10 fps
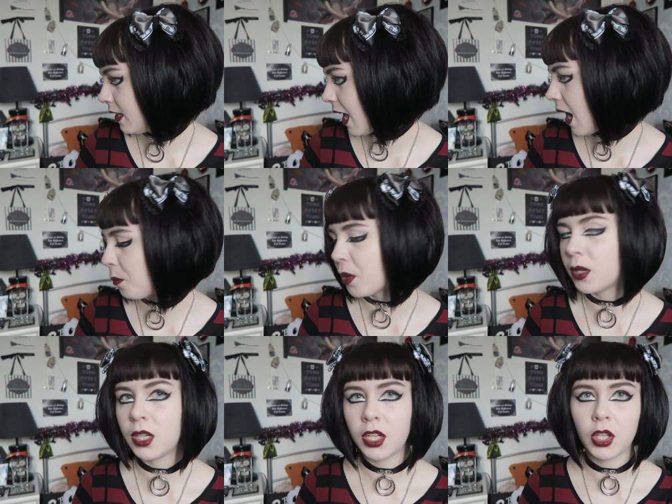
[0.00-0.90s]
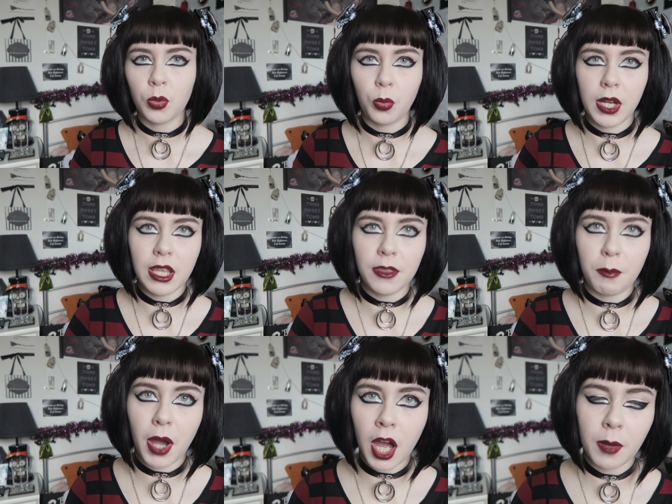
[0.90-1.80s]
lab with
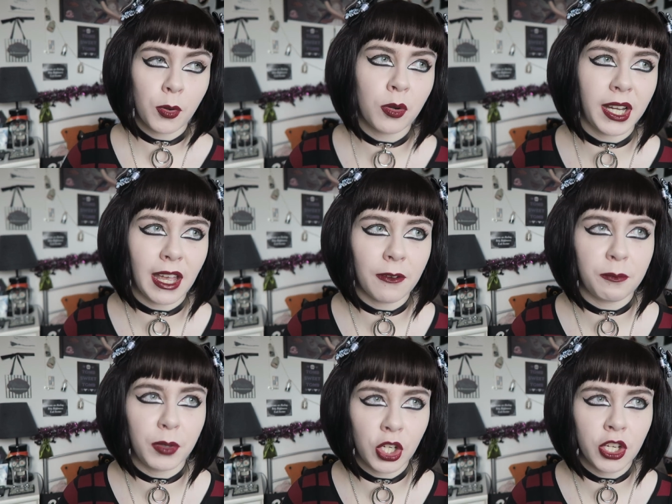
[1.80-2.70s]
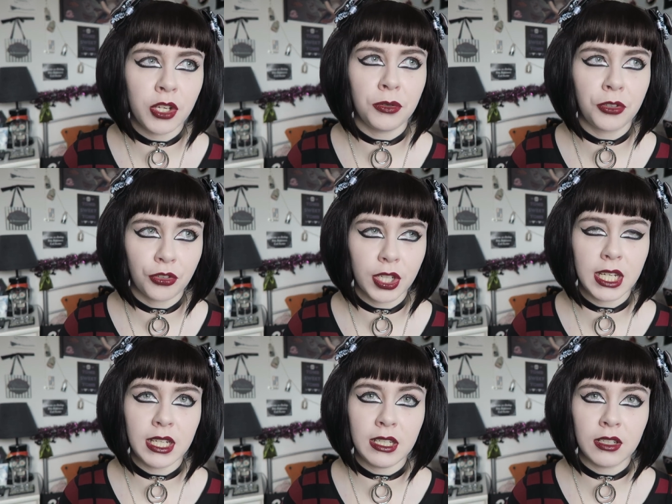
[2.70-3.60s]
purple. I have blue,
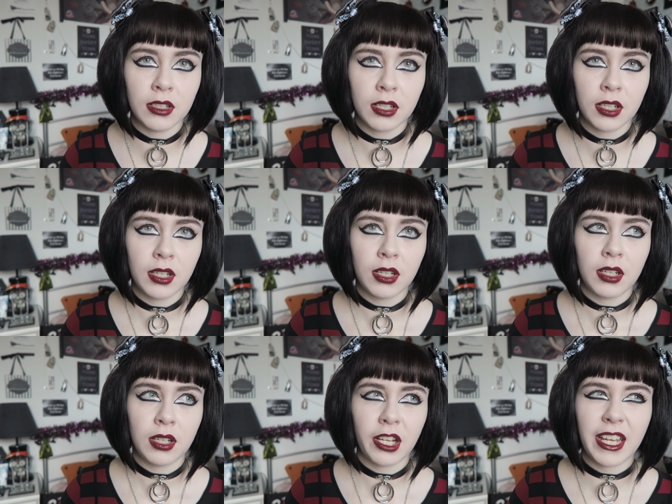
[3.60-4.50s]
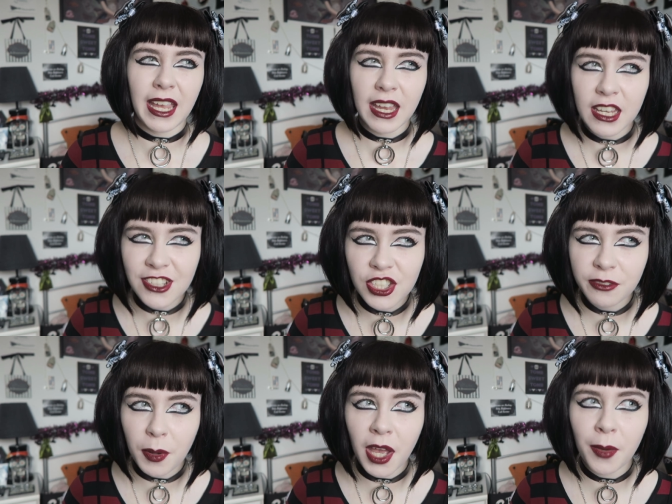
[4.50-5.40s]
green, like hints
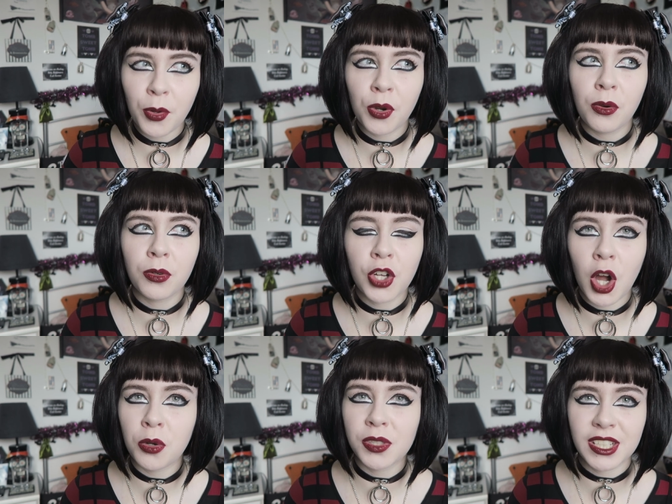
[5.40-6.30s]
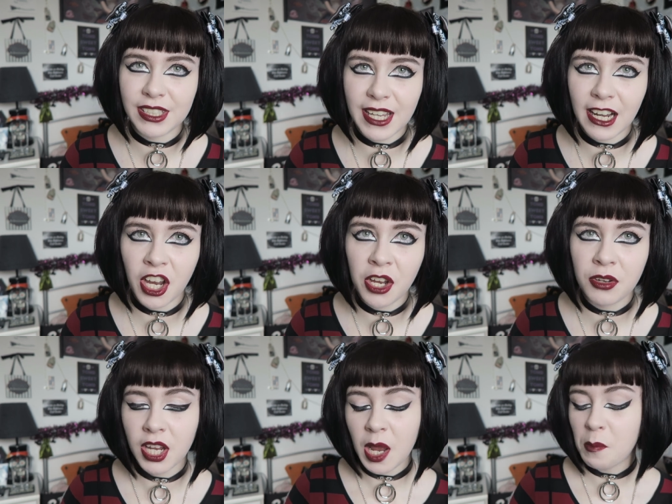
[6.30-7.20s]
of purple, gold and
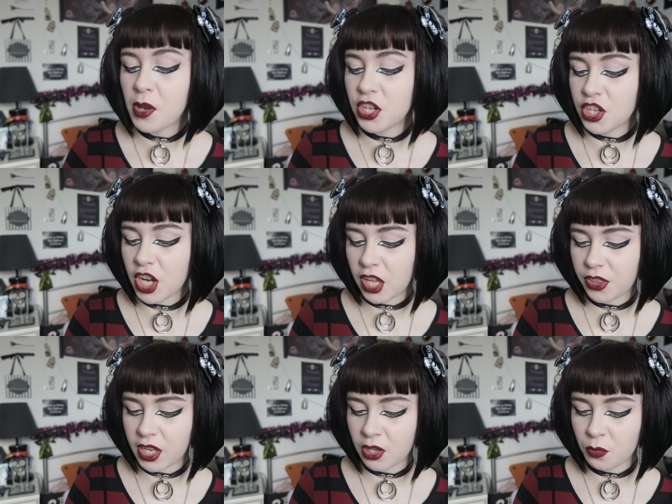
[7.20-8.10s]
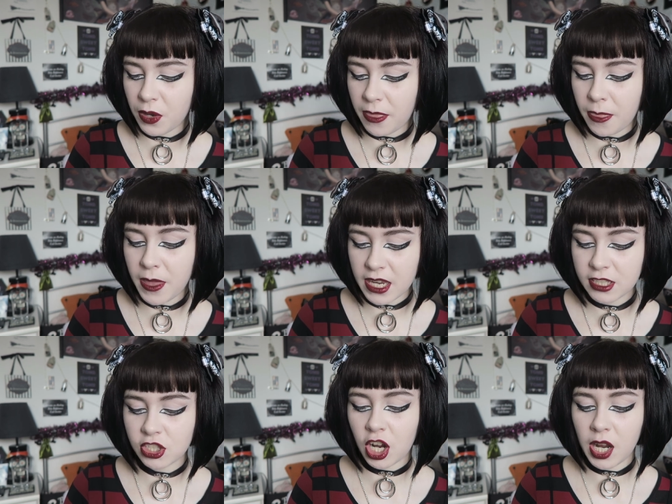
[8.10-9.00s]
yellow, but nothing with
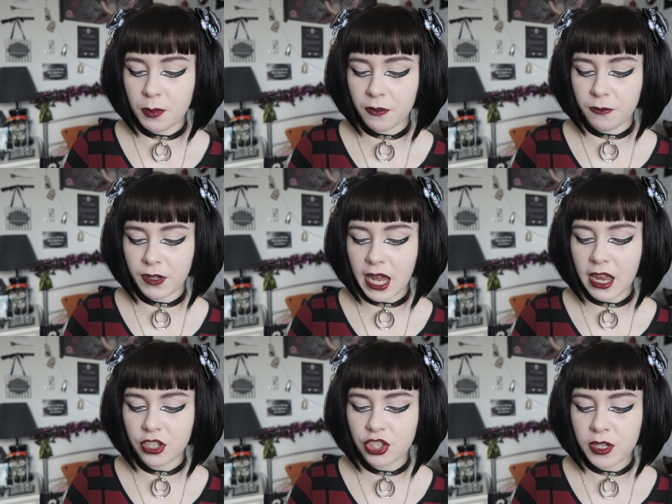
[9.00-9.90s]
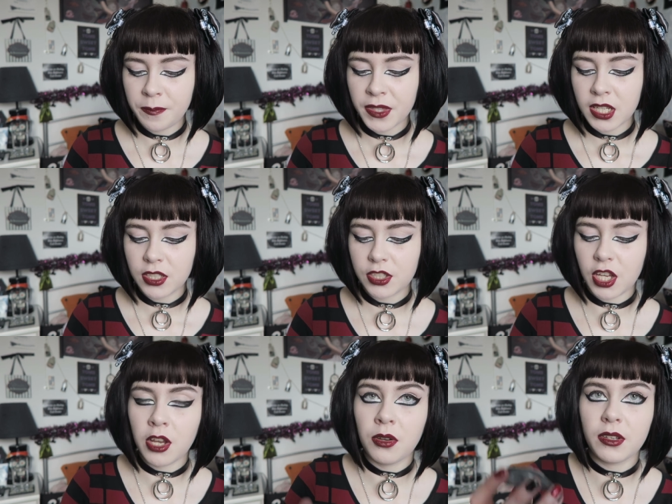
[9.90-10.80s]
this type of flash.
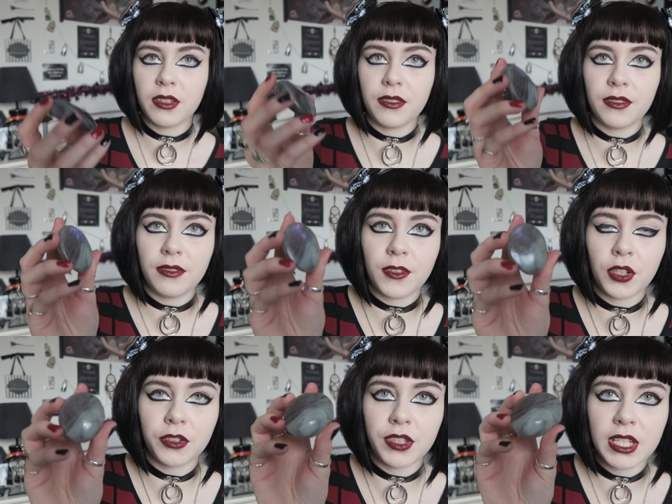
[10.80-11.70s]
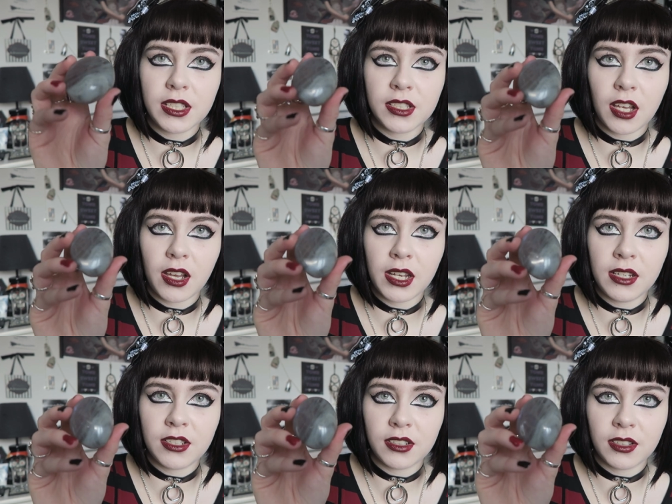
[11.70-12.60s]
So on this
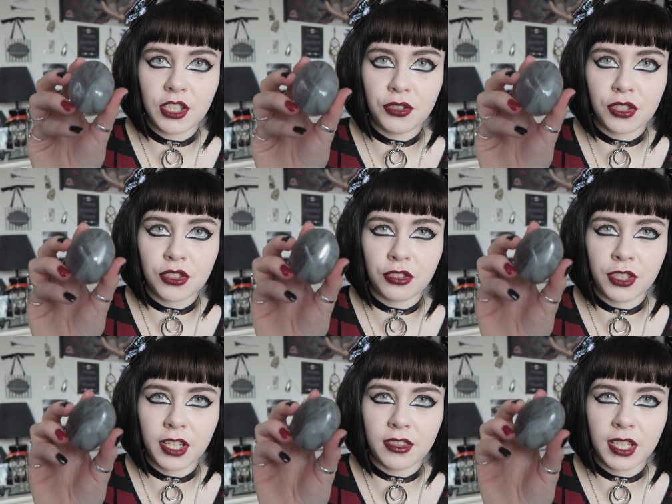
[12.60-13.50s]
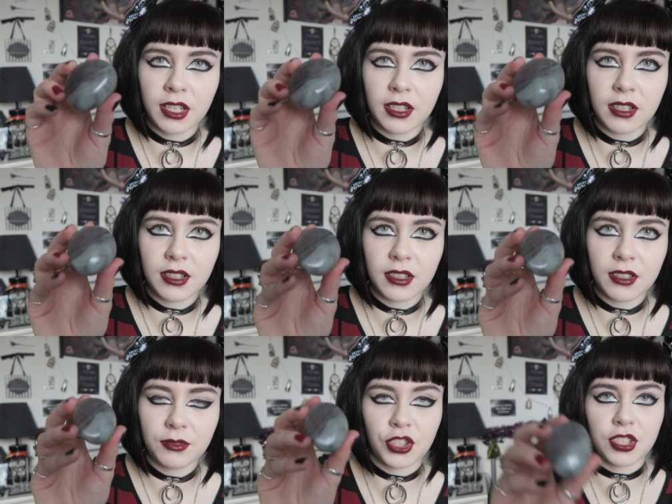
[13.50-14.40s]
side, you just saw it, I think.
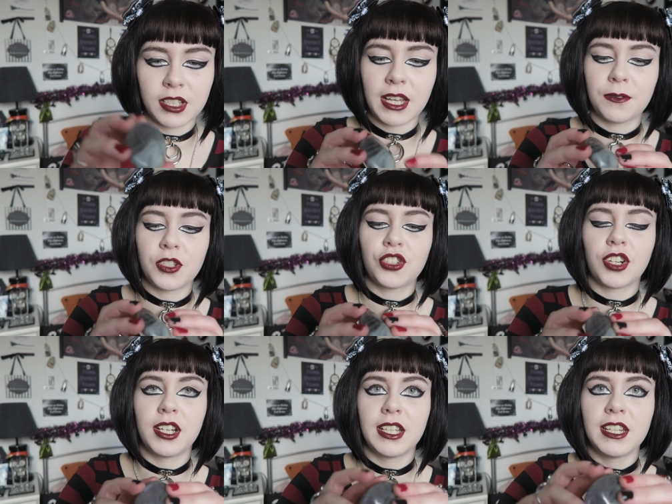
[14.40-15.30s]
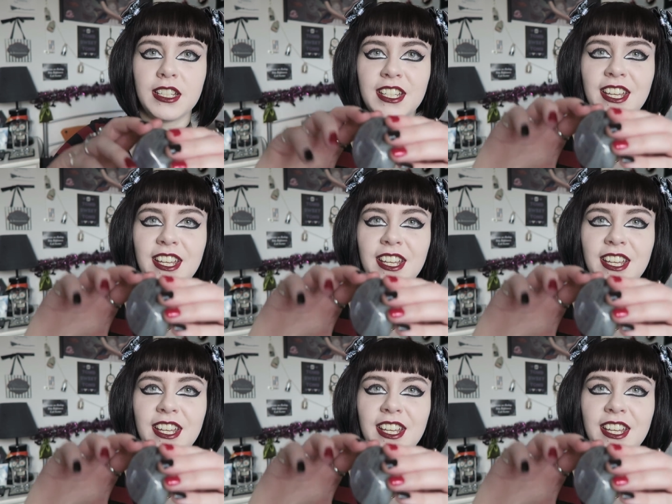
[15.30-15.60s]
I'm just gonna have to try and get it